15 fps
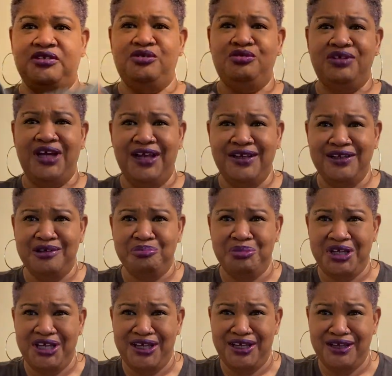Ooh, they look
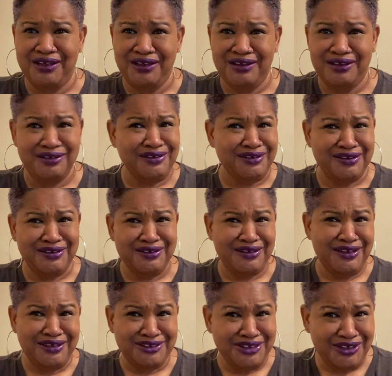big.
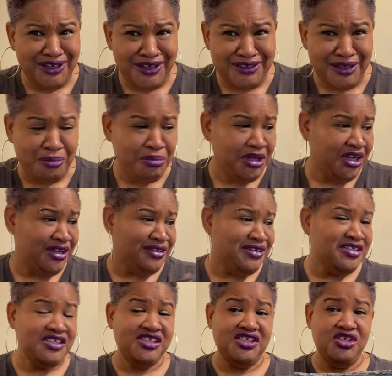These are not that big.
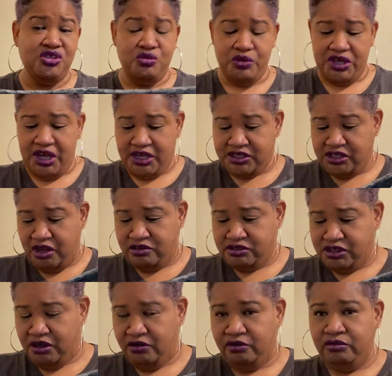This is a 3X
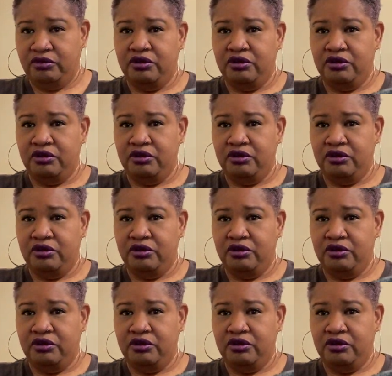also.